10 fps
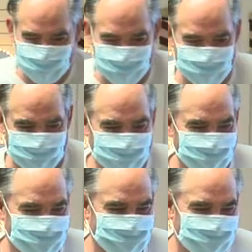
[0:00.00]
think it's
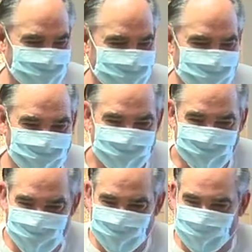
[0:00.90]
better to be
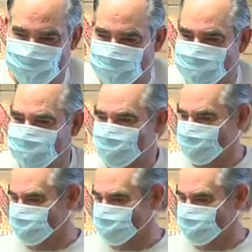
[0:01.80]
safe than sorry.